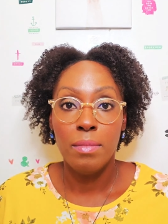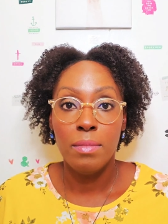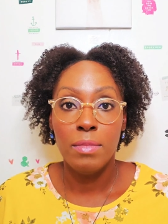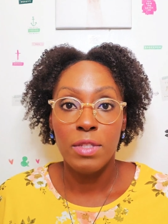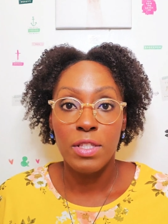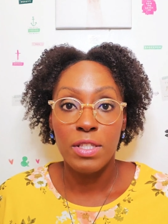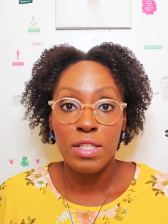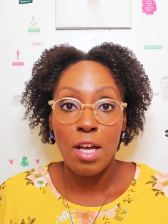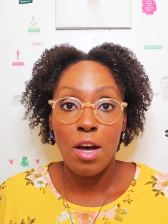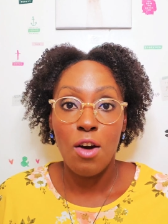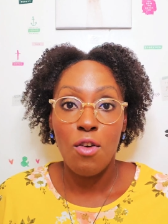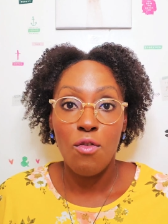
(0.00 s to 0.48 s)

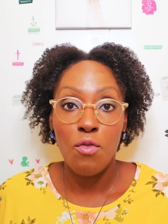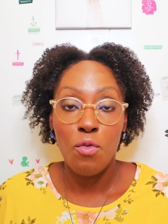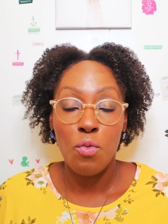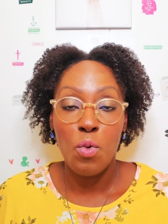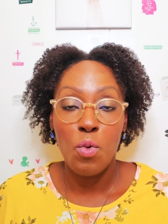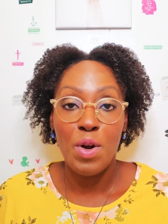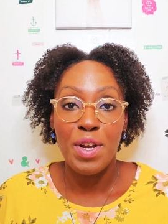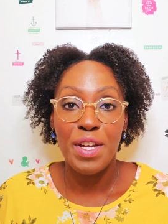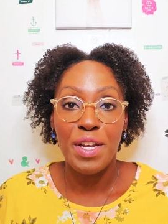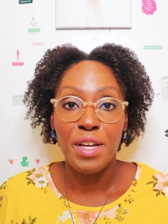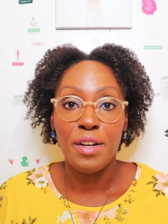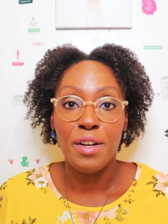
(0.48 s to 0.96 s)

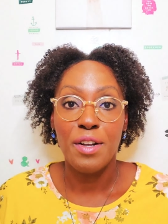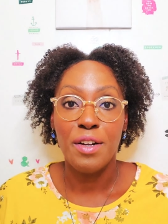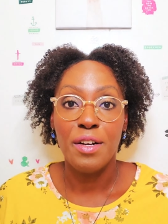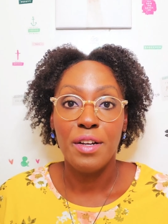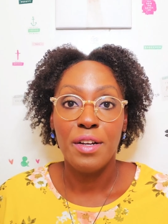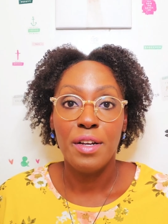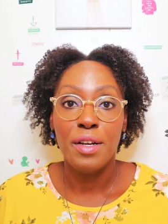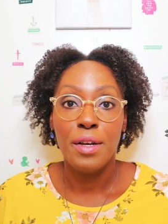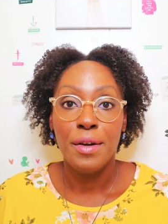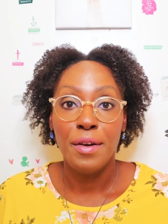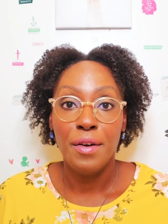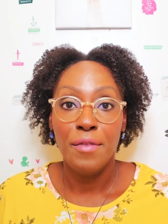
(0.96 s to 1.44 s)
software
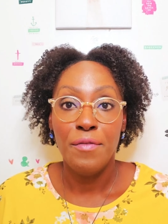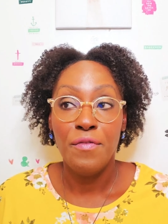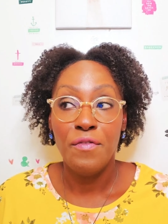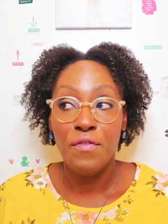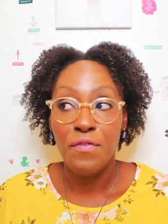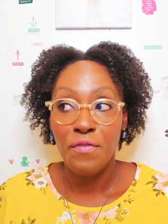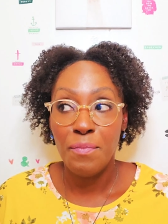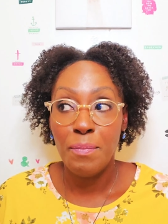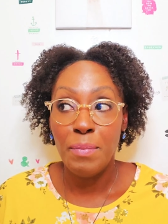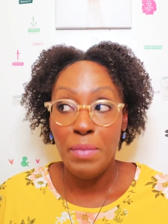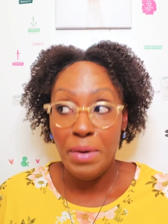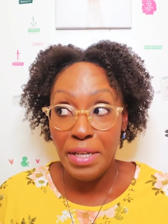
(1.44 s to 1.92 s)

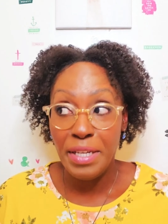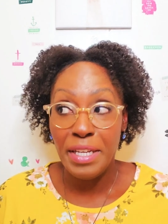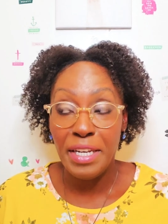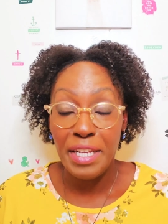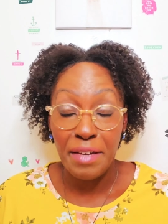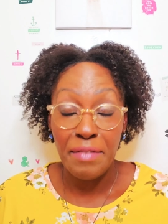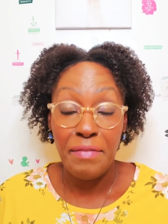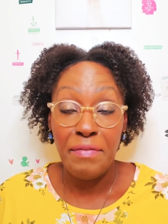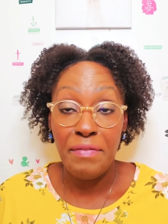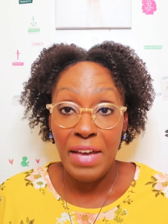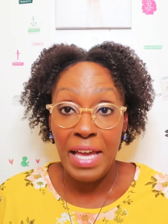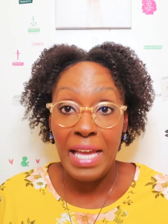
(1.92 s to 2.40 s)
in
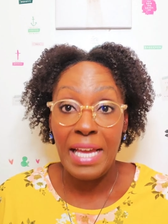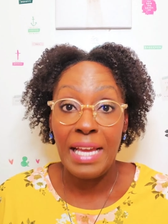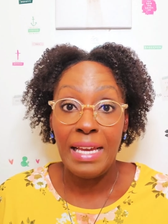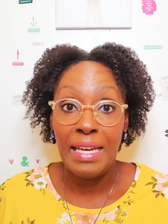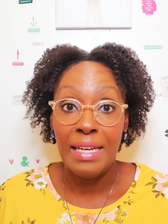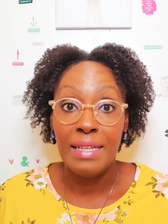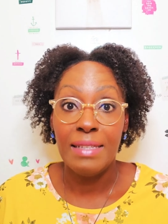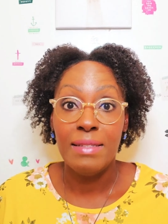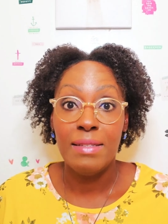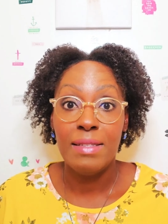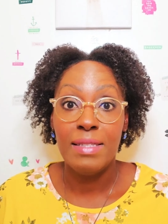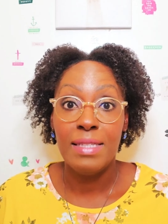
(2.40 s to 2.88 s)

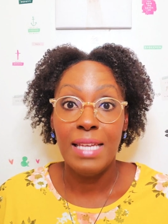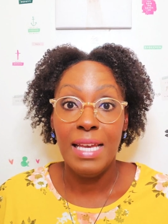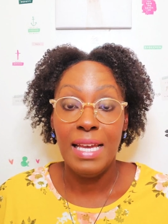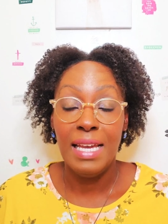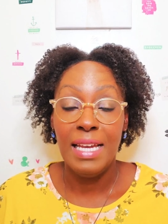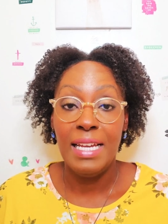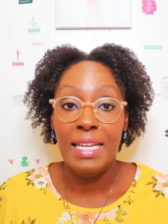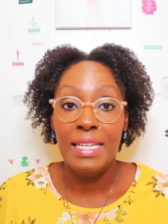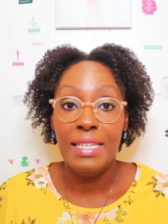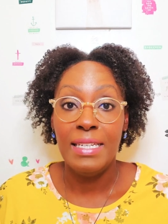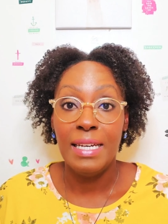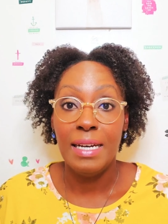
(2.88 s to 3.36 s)
advance.
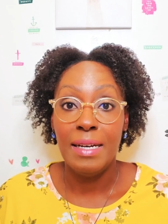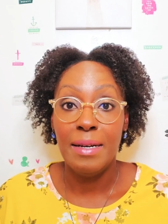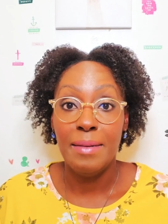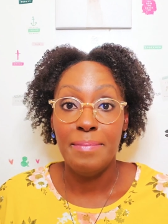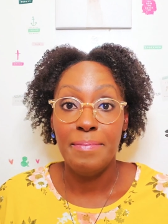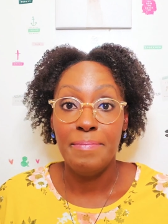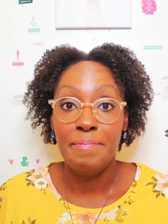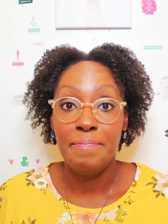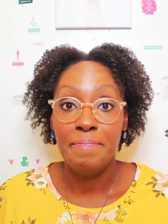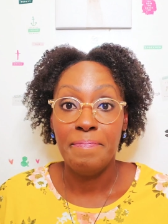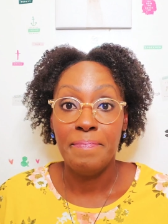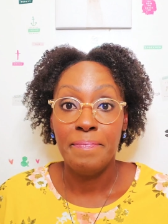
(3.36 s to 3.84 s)
And
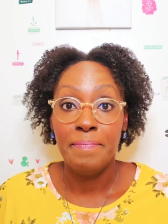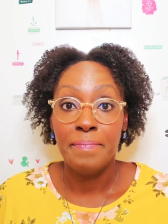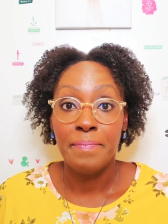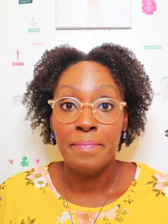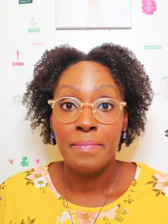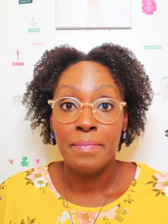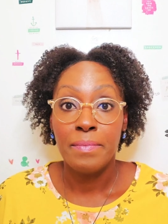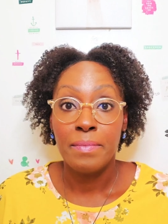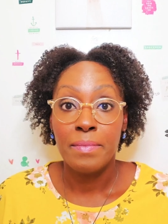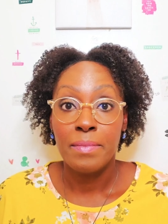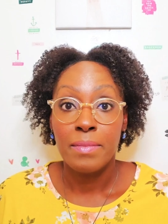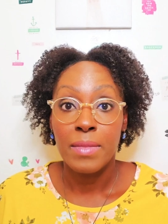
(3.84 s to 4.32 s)

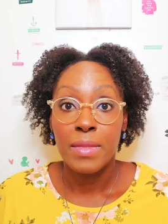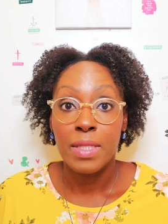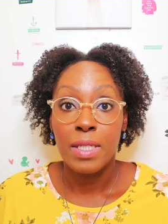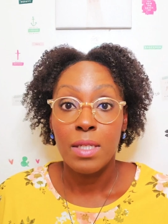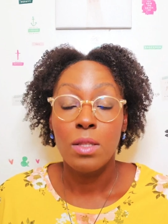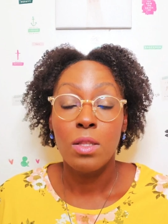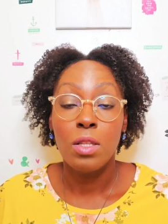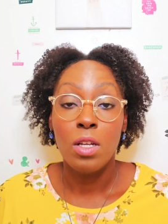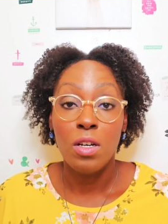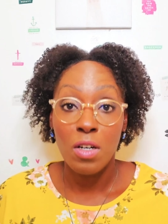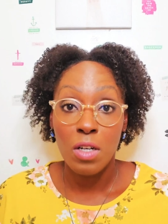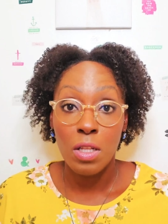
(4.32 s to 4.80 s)

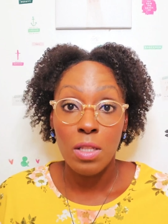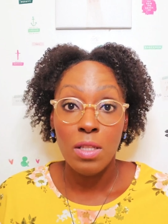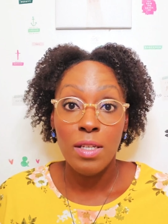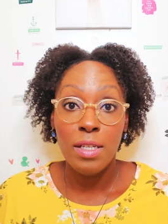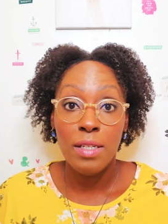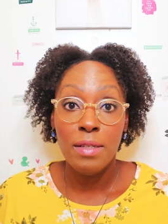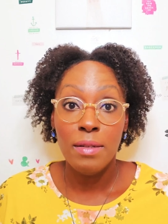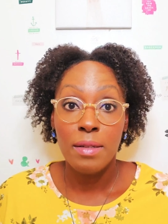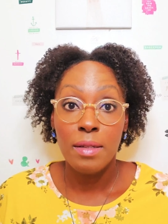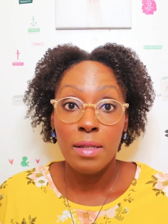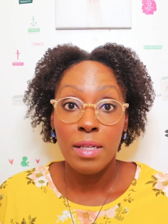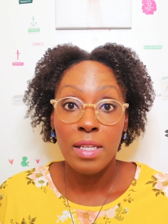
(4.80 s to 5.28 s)

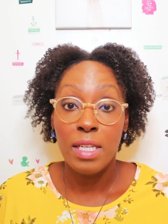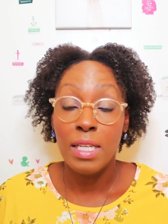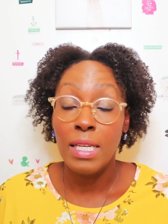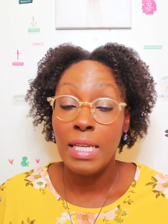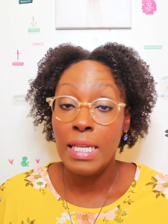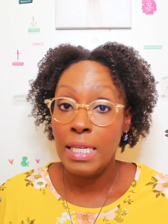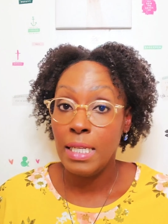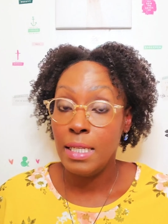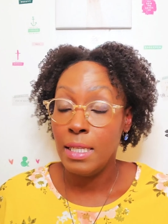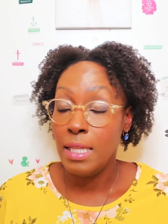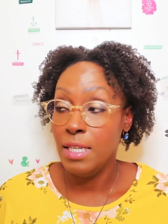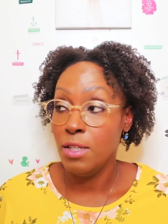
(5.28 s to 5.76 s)
luckily, and
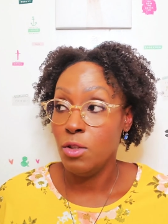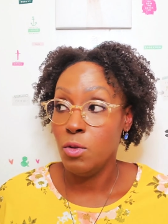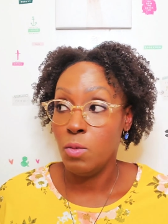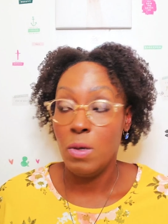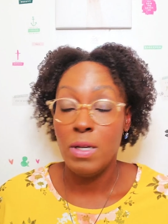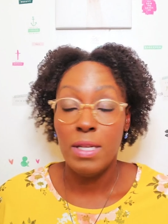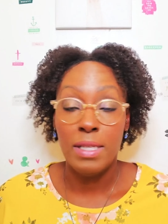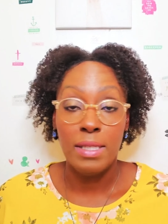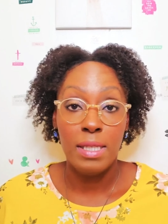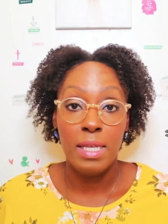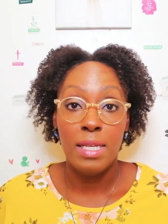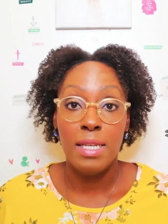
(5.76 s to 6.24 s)
again, that's
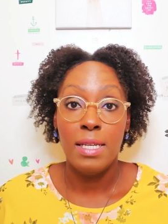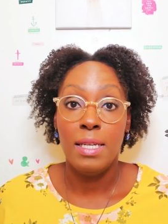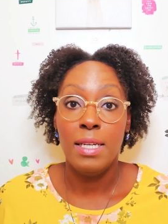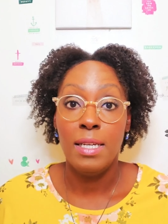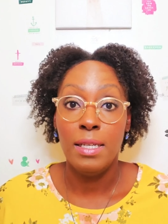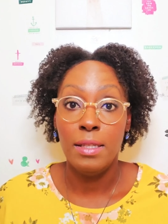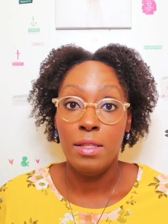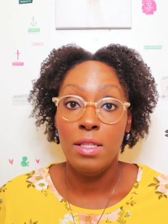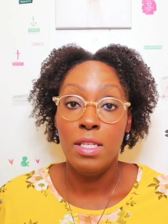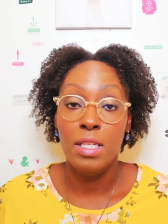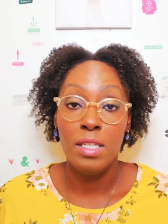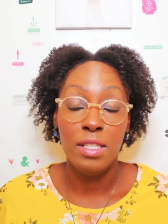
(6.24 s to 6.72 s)
why I say
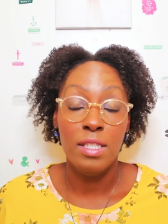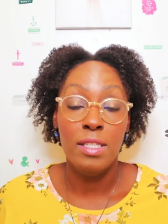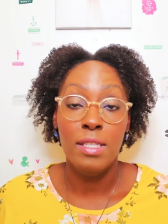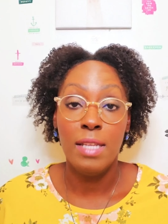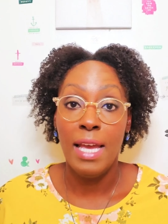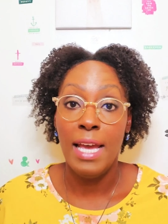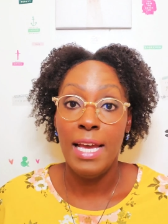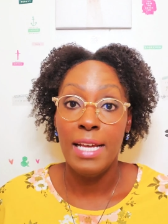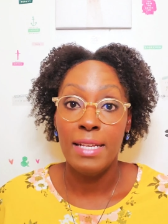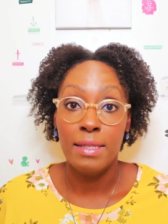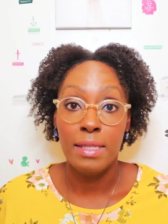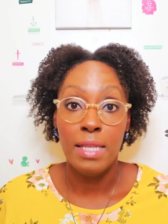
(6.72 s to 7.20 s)
this
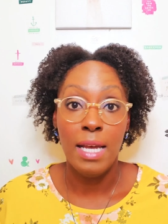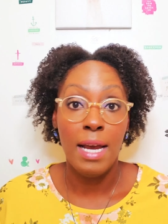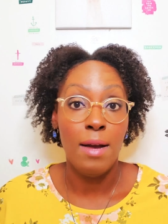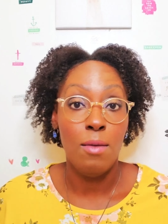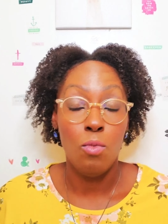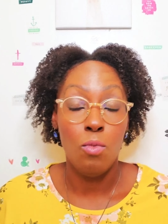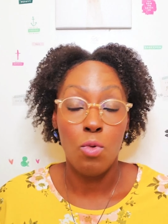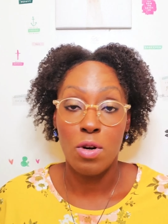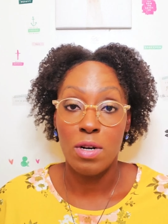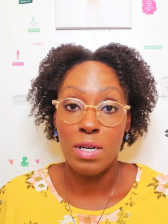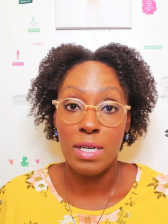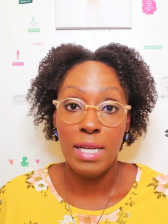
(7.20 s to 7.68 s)
has
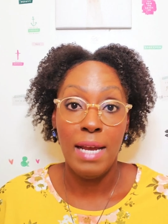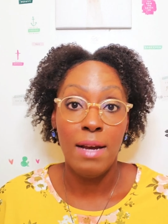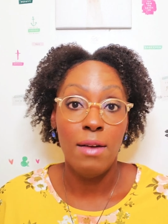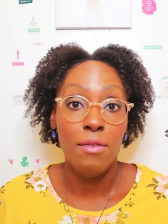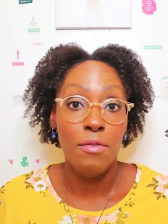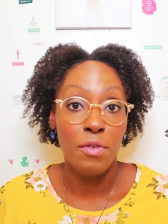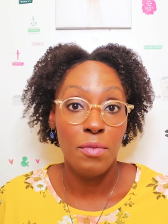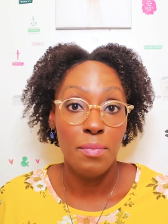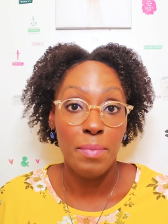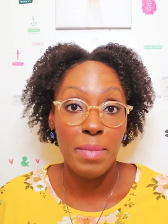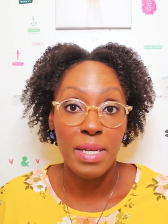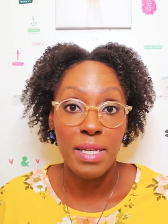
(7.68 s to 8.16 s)
not worked
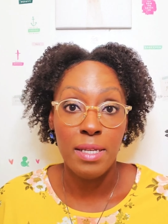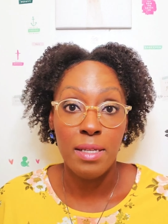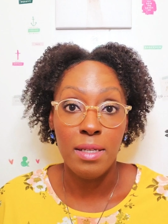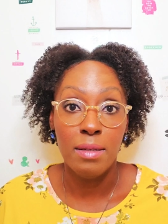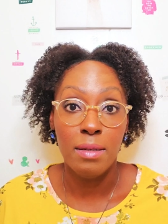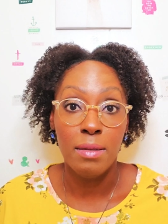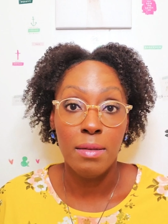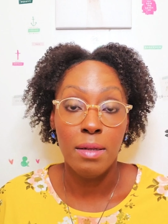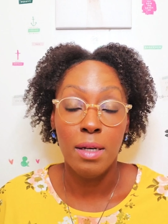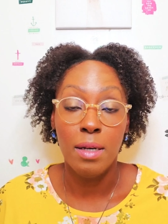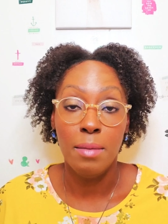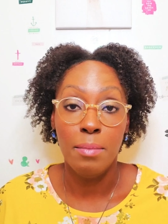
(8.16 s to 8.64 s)
out for me
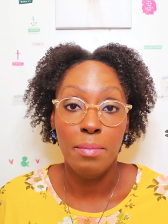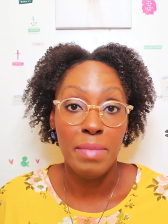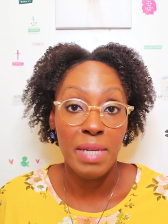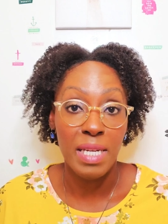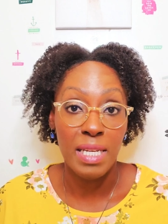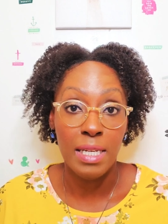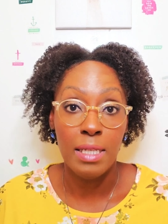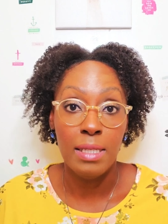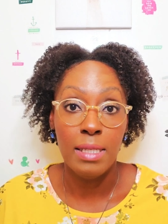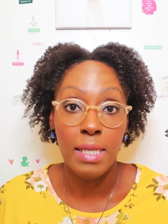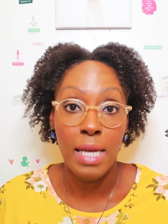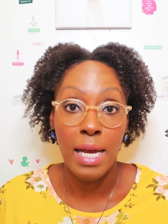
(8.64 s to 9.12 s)

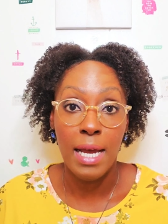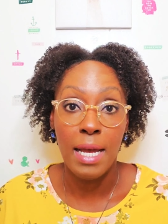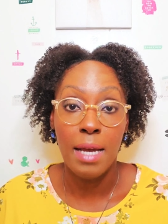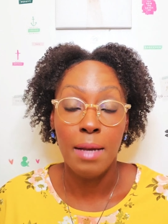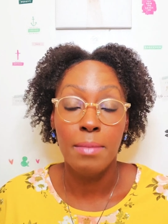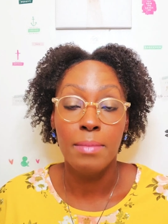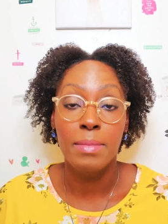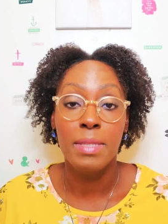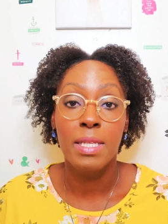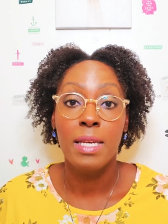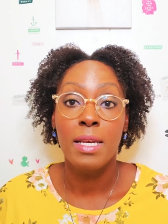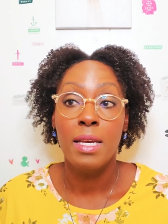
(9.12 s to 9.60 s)
many
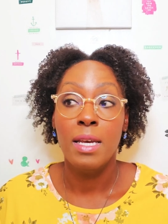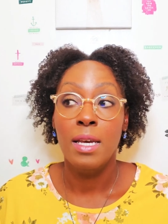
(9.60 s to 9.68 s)
times.